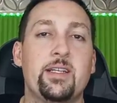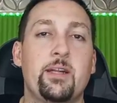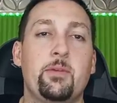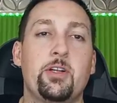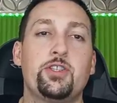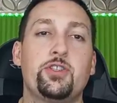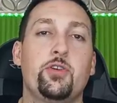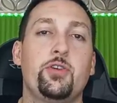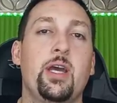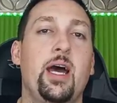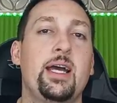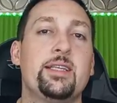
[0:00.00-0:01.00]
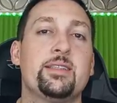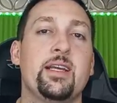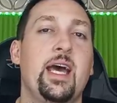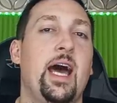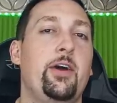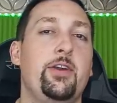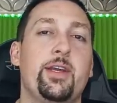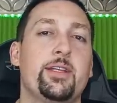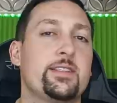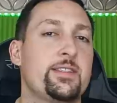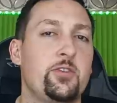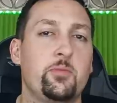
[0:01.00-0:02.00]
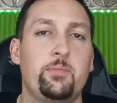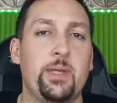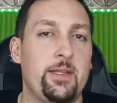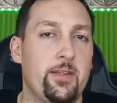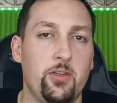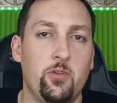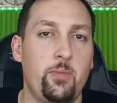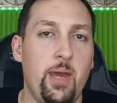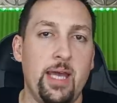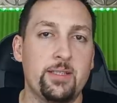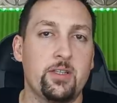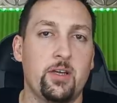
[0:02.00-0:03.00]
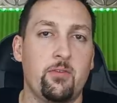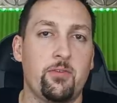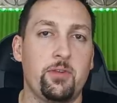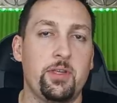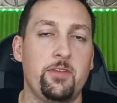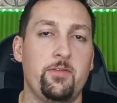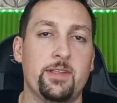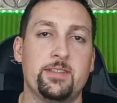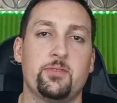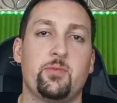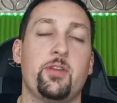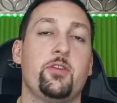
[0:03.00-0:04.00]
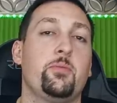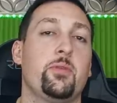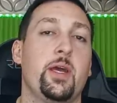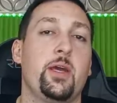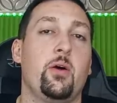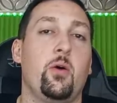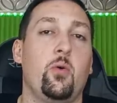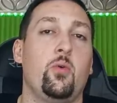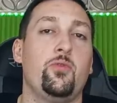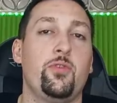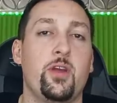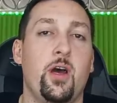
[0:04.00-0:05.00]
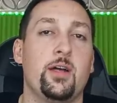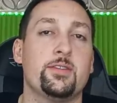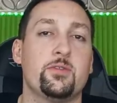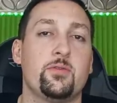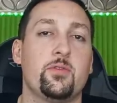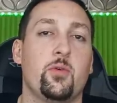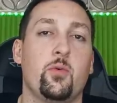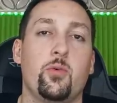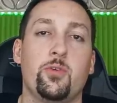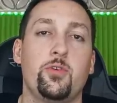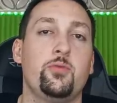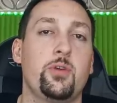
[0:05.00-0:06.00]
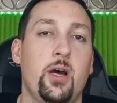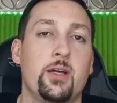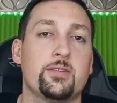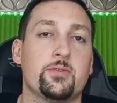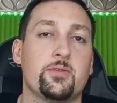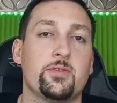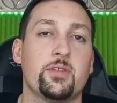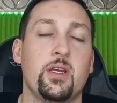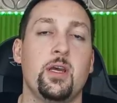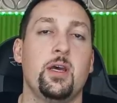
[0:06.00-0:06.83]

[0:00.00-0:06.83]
then I'm gonna show you guys how you can still beat the new patch cover three defenses, whether you play old console console or new consoles,